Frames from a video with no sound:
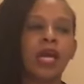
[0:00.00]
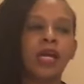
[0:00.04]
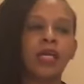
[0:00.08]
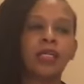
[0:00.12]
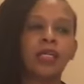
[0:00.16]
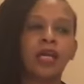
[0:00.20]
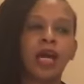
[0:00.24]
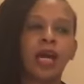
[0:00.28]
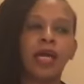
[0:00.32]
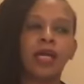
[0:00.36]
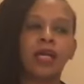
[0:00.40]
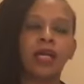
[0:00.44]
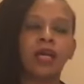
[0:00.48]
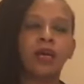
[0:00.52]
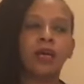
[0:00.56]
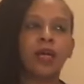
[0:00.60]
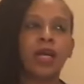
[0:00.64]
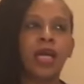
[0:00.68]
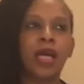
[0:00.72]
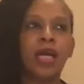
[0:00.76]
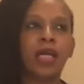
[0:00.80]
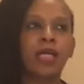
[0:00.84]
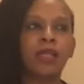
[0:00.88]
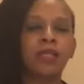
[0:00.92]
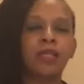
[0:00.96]
Like,
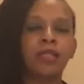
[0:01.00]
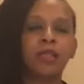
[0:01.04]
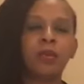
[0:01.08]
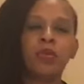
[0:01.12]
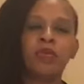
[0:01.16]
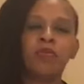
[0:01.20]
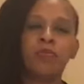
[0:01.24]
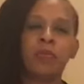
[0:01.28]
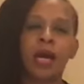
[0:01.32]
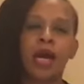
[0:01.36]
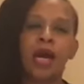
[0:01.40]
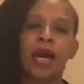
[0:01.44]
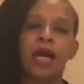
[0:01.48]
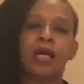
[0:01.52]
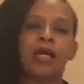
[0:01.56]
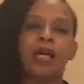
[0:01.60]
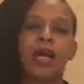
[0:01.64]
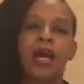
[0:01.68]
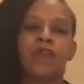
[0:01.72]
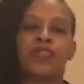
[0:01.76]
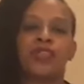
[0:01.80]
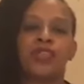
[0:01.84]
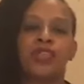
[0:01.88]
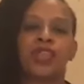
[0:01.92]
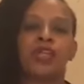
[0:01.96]
okay, some of mine,
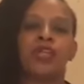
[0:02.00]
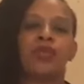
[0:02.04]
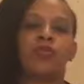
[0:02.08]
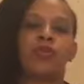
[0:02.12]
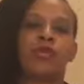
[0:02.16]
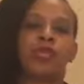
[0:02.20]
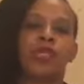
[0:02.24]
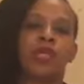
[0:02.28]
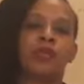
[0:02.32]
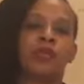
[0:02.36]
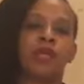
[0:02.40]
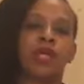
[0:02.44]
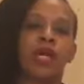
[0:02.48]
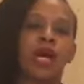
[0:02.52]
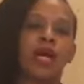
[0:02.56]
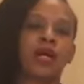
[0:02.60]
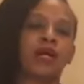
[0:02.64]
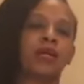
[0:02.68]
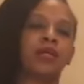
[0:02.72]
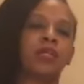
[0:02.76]
I've shared with them that I